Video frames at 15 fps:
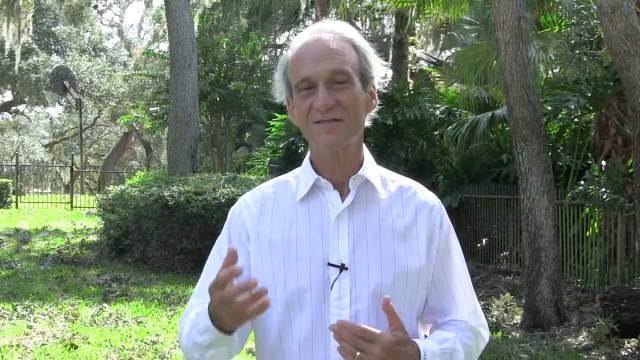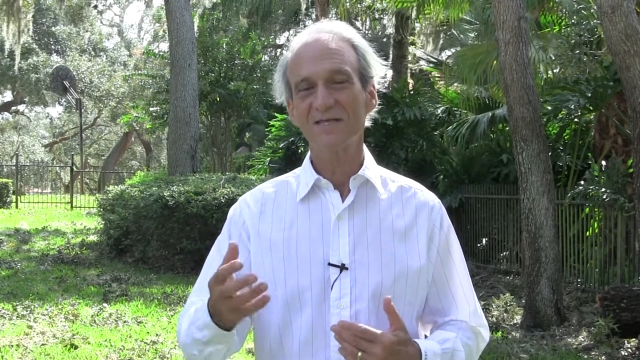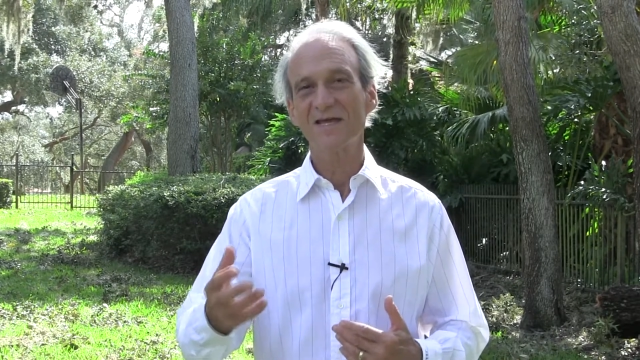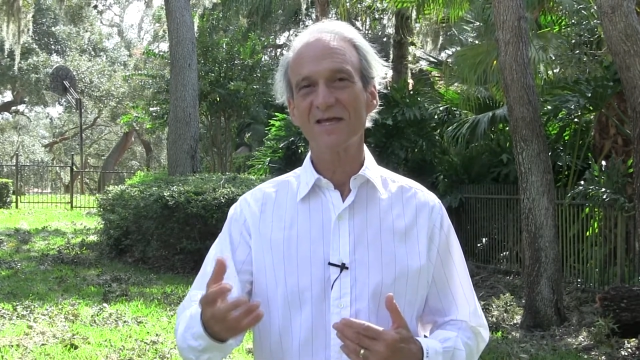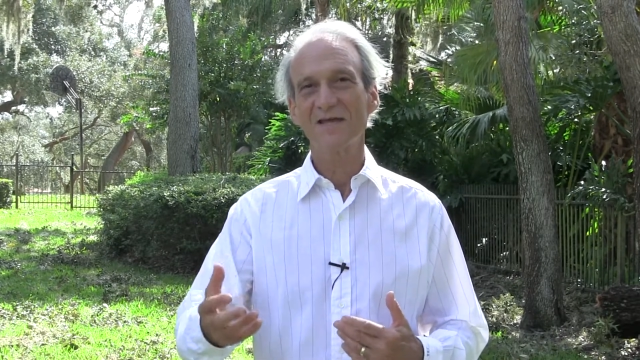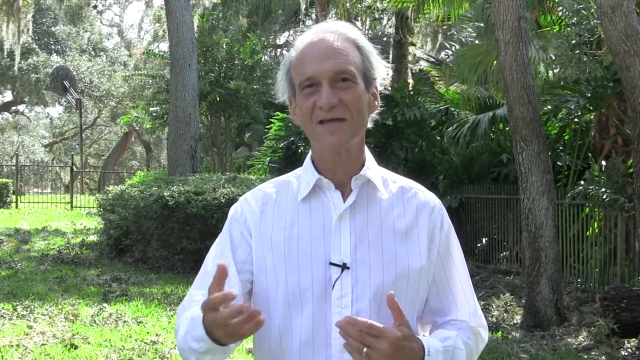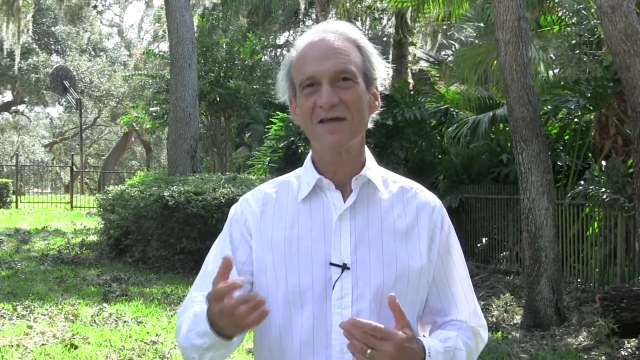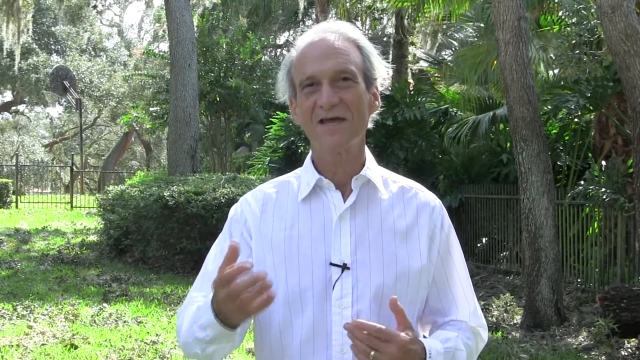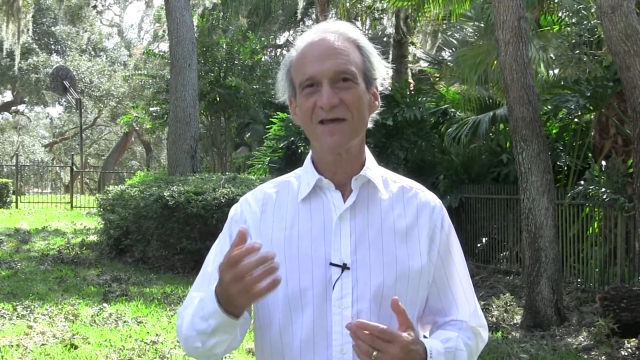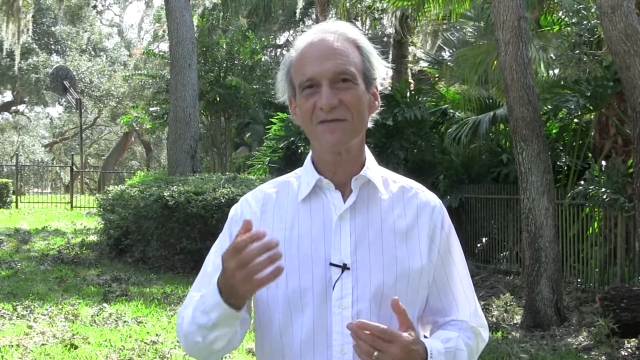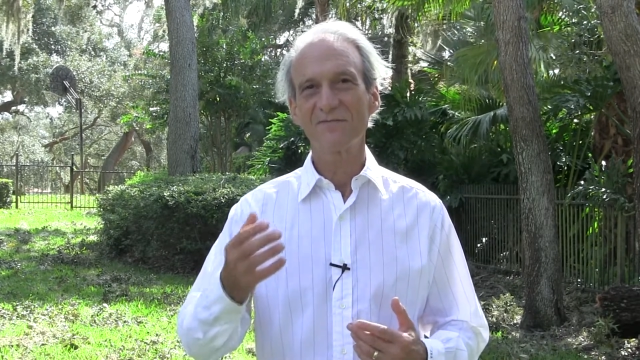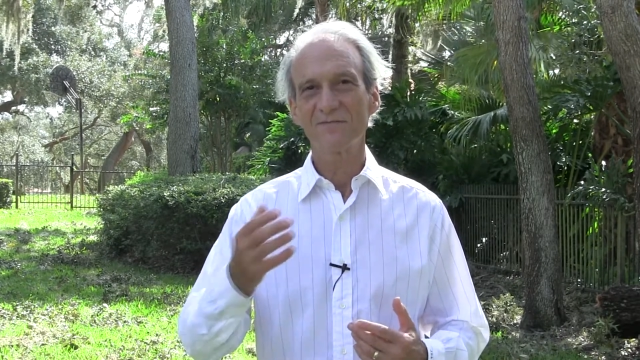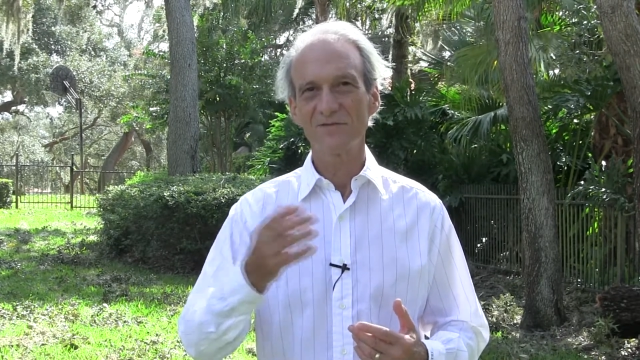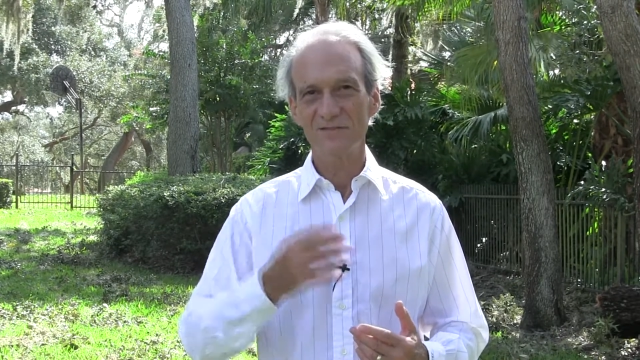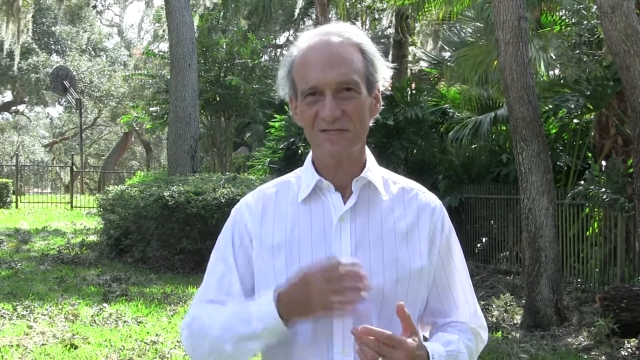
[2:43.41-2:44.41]
they
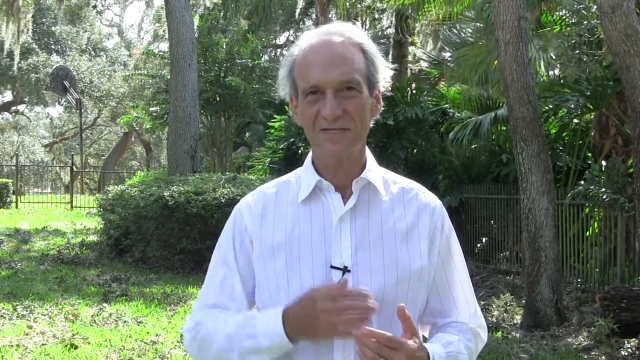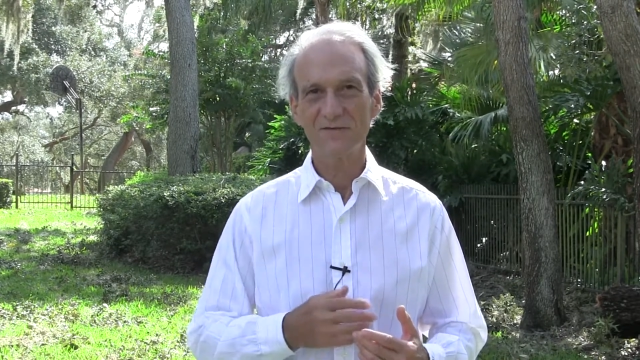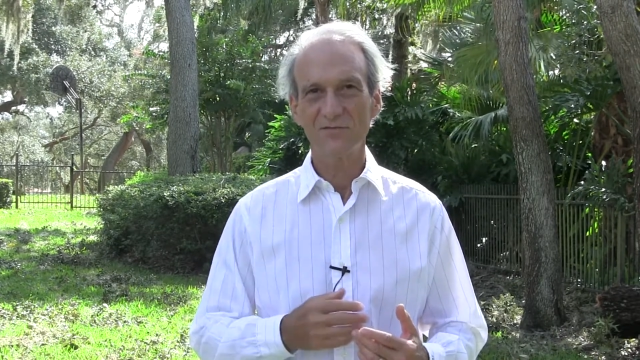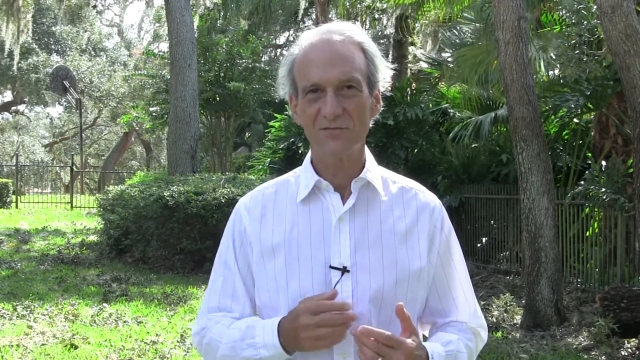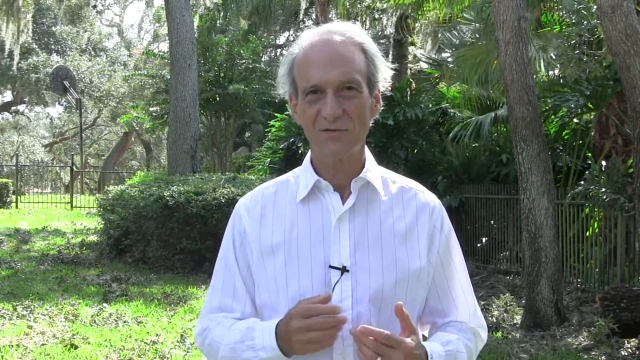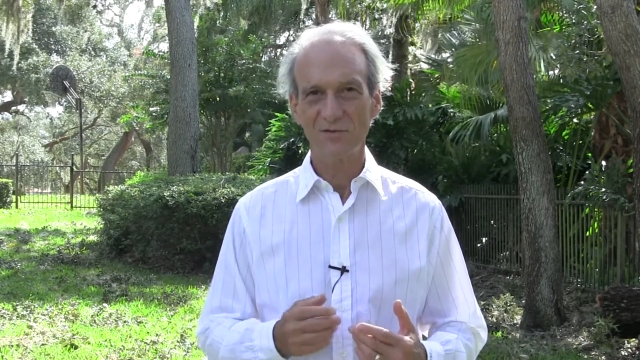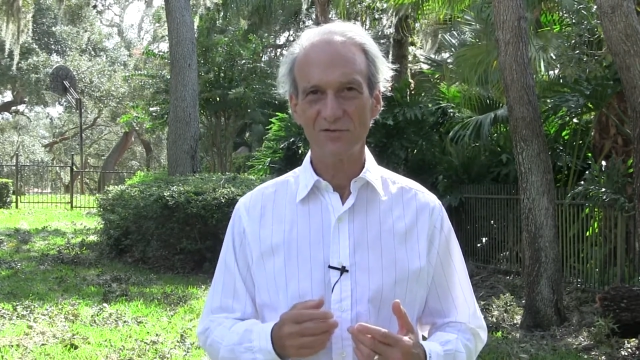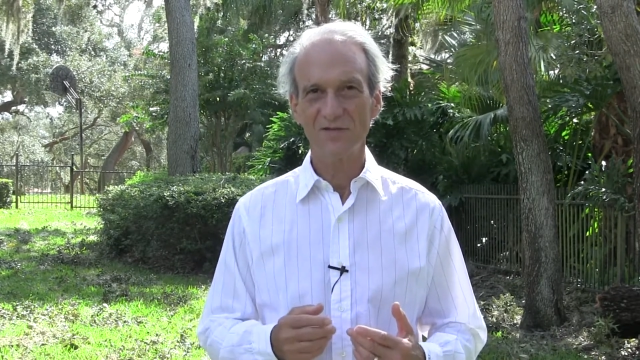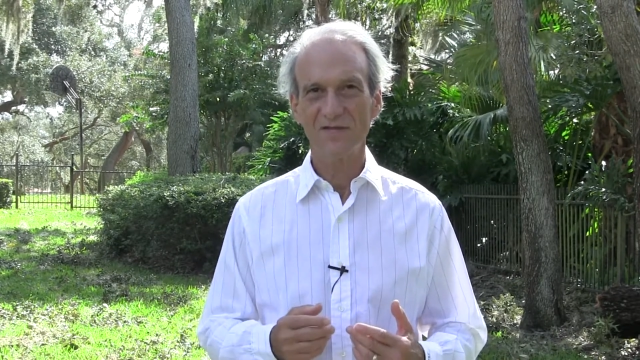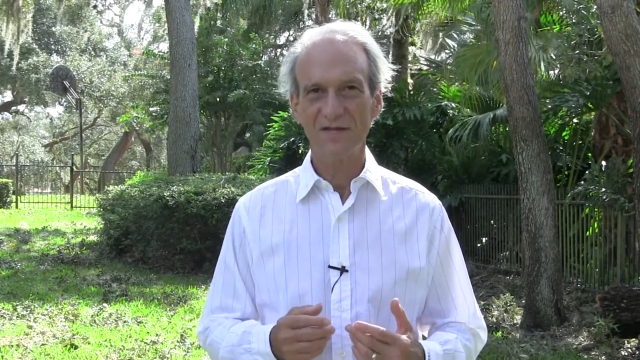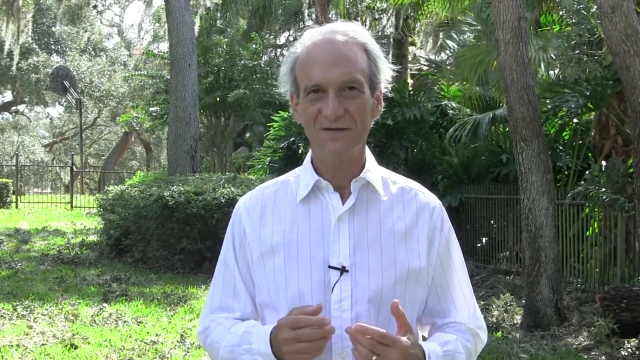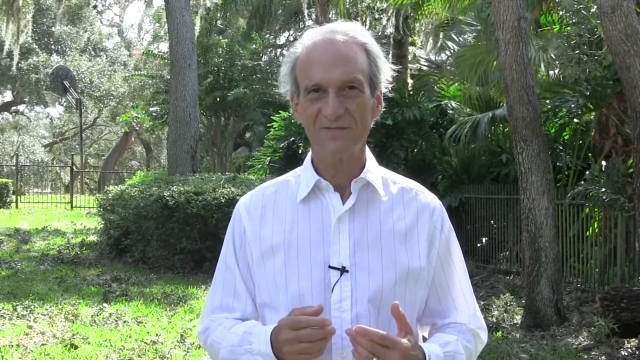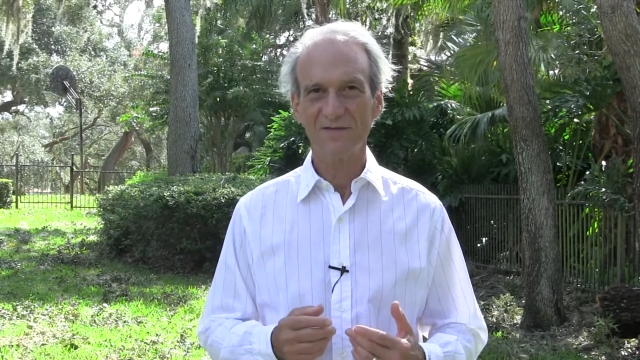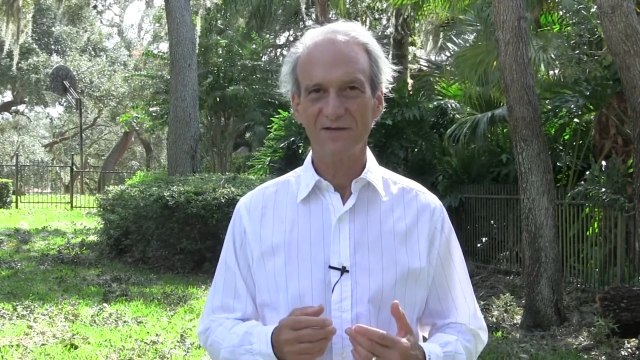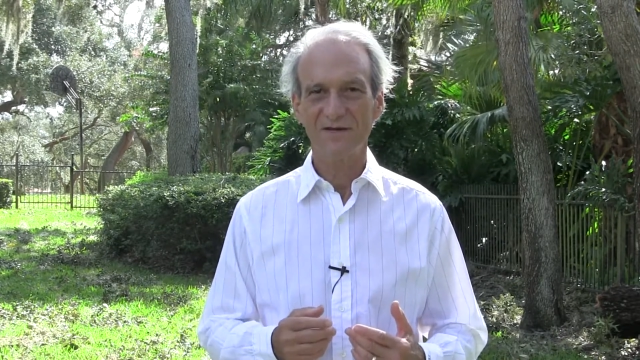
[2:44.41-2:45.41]
have received during their
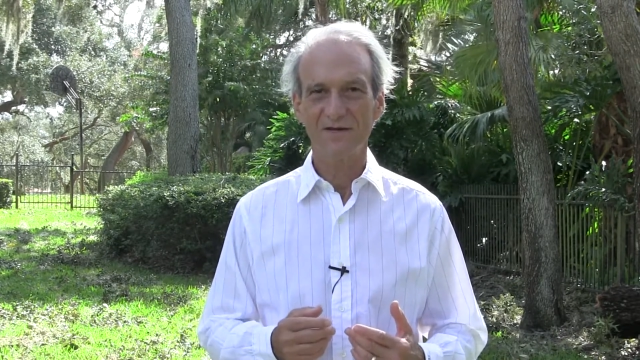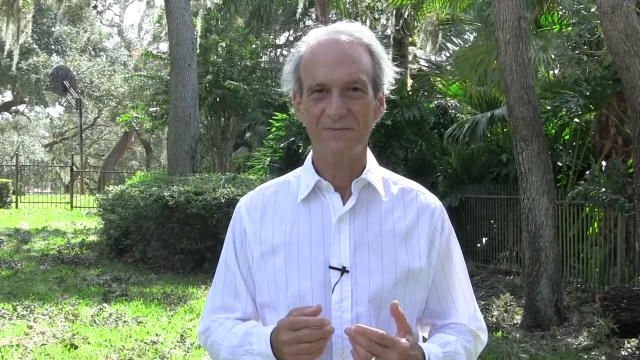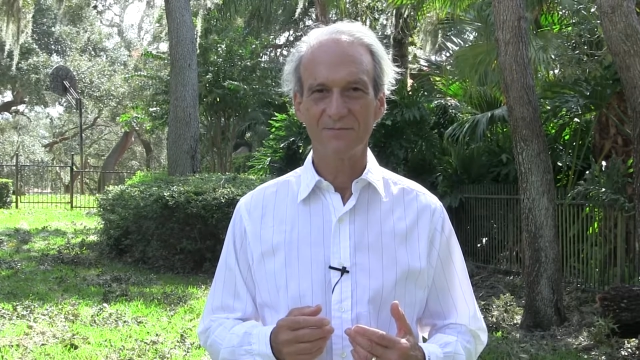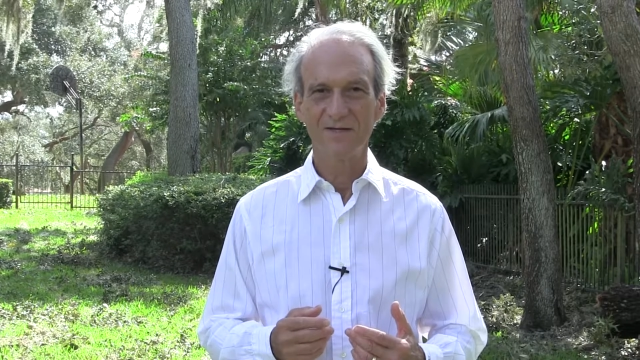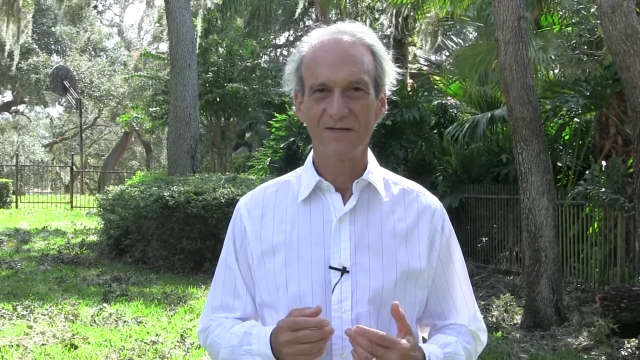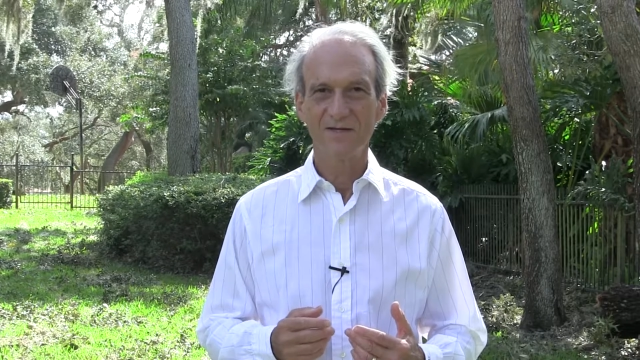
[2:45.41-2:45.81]
lifetime.